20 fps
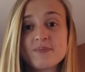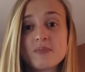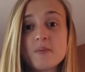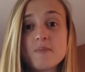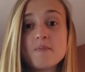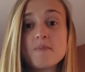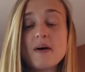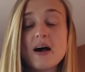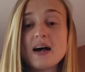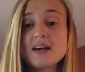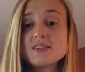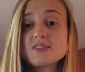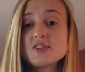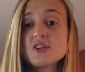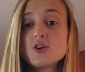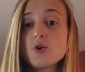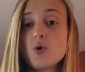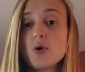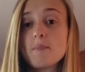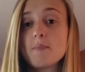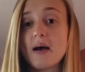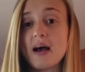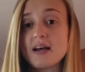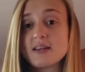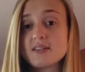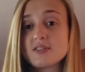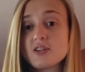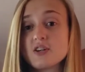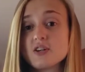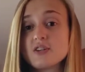Master or
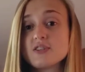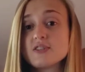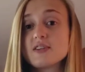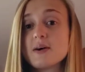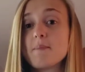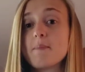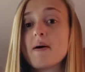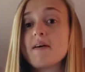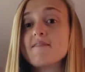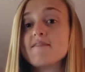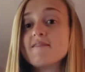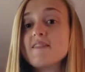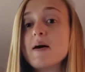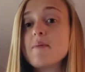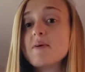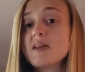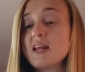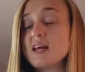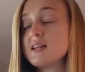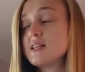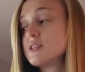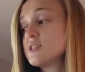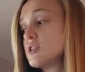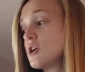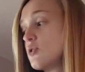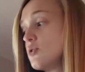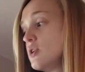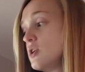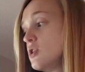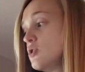masters, but feminine, so
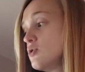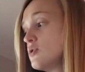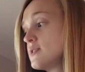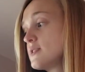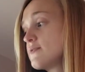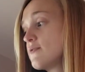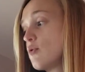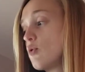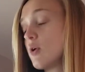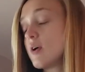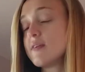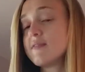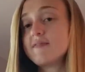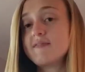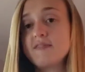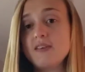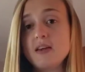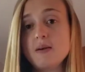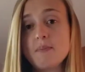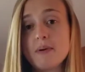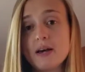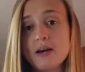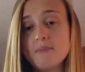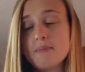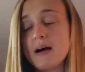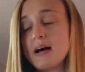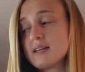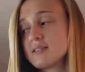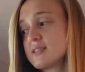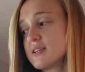used for female
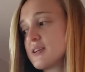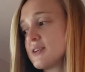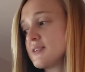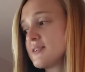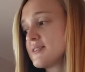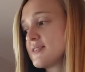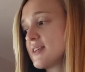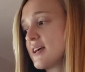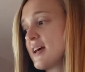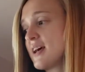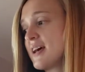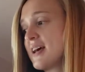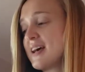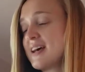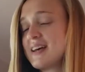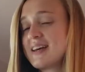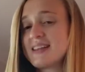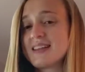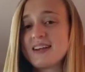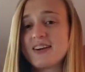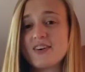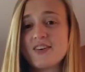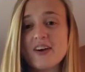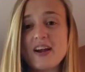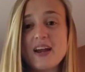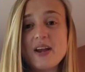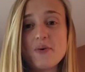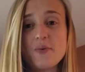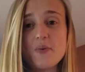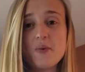masters.
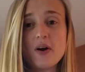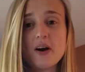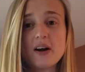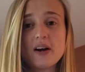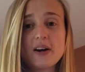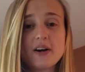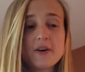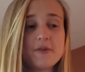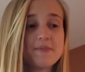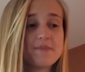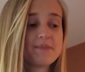Great work.